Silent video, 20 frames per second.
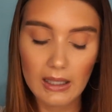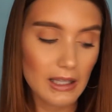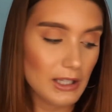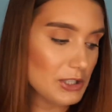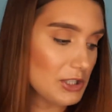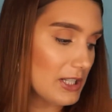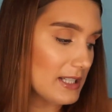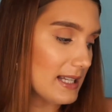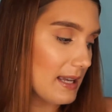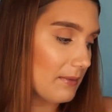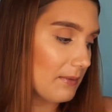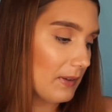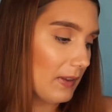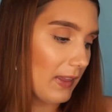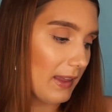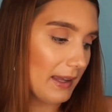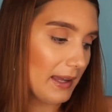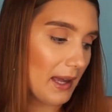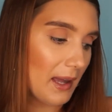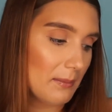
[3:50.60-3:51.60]
Geez, I feel
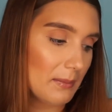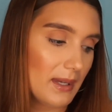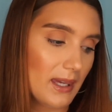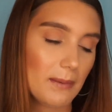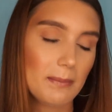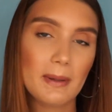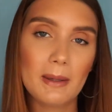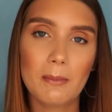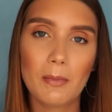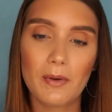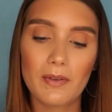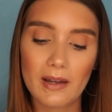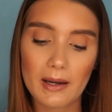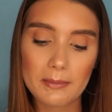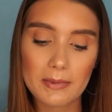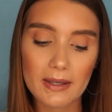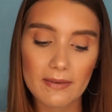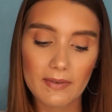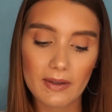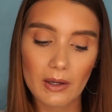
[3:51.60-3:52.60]
like I'm keeping more than I'm
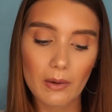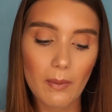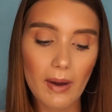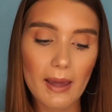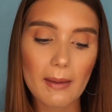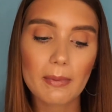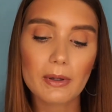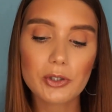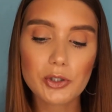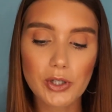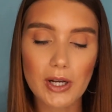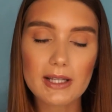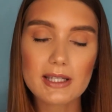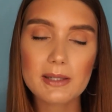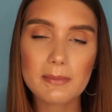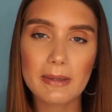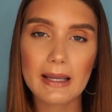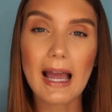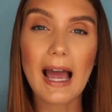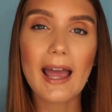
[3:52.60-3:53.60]
giving away, but trust
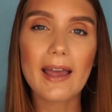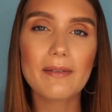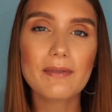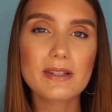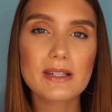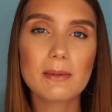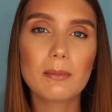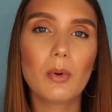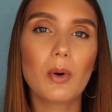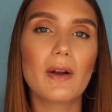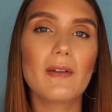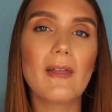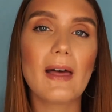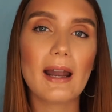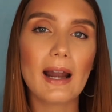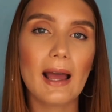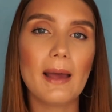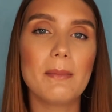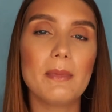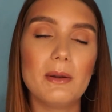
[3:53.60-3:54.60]
me, I have some more that
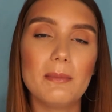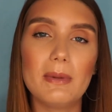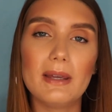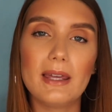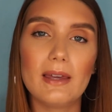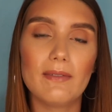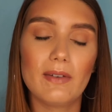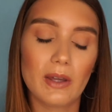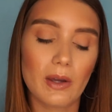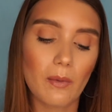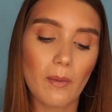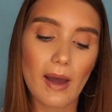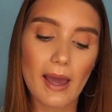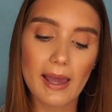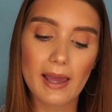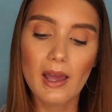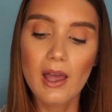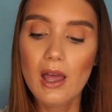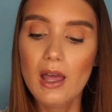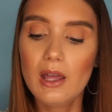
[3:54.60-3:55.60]
I'm going to be giving
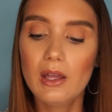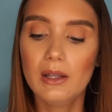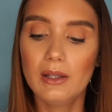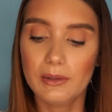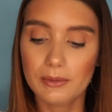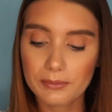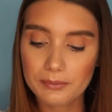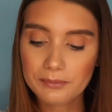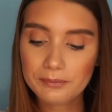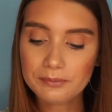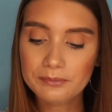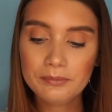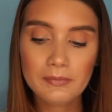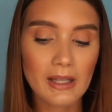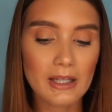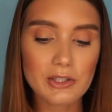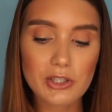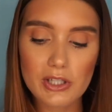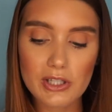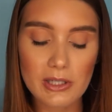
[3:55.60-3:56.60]
away
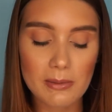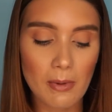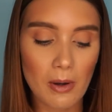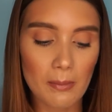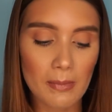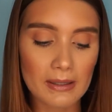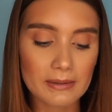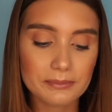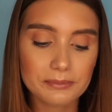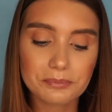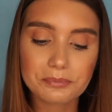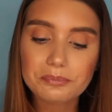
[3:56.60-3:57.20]
in just a moment.